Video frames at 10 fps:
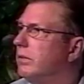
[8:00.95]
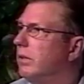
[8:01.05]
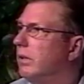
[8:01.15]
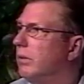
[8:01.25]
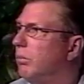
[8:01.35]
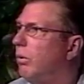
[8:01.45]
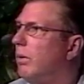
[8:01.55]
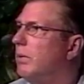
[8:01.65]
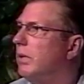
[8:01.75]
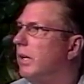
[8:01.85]
uh,
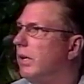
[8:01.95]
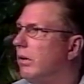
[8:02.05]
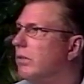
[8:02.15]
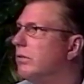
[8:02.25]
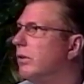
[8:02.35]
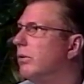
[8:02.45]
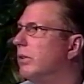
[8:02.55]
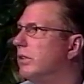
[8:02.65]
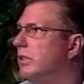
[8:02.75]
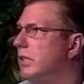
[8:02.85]
employment and also
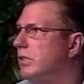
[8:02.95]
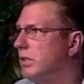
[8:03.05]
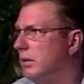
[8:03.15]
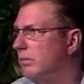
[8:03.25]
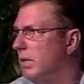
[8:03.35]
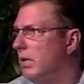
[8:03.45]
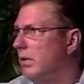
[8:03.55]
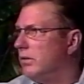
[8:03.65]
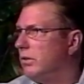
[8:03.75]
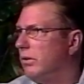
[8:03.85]
into teaching.
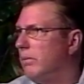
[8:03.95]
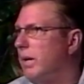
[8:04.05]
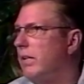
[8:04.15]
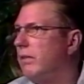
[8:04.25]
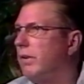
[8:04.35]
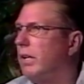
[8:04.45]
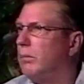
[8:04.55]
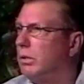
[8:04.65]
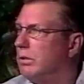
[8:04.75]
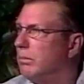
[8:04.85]
So they made it
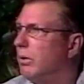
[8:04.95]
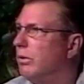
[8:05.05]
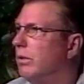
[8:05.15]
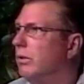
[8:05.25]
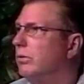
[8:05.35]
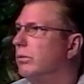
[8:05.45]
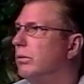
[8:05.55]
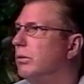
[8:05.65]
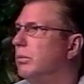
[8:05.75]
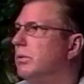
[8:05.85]
available to both of those
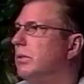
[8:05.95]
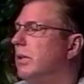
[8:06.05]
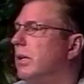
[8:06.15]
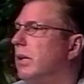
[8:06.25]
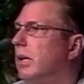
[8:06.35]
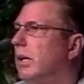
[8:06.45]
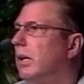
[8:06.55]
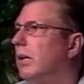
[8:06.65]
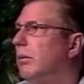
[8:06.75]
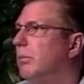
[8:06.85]
groups.
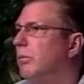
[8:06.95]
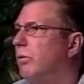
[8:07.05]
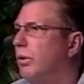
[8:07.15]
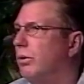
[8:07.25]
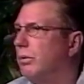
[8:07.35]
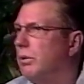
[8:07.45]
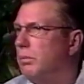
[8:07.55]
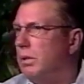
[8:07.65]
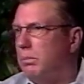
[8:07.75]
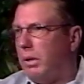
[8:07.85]
Um,
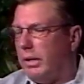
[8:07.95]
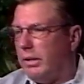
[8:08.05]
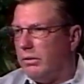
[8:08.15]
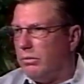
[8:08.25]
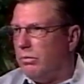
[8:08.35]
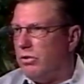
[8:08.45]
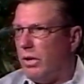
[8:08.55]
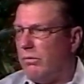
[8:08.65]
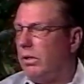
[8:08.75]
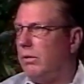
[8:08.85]
403B plans
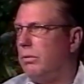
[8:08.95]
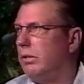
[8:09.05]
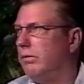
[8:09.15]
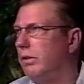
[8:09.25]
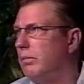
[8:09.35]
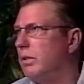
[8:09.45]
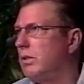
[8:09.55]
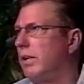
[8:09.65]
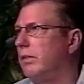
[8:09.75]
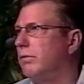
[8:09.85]
generally work very much like a